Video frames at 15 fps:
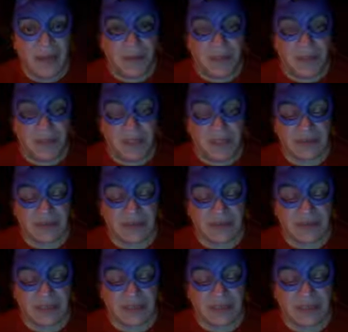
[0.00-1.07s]
But when I
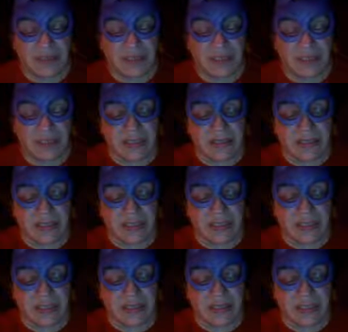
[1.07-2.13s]
saw the trailers, oh
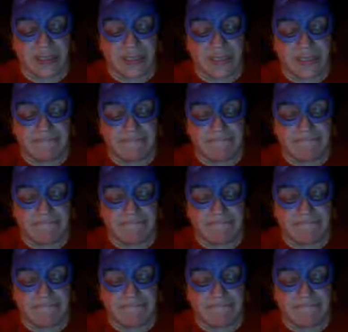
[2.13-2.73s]
my goodness,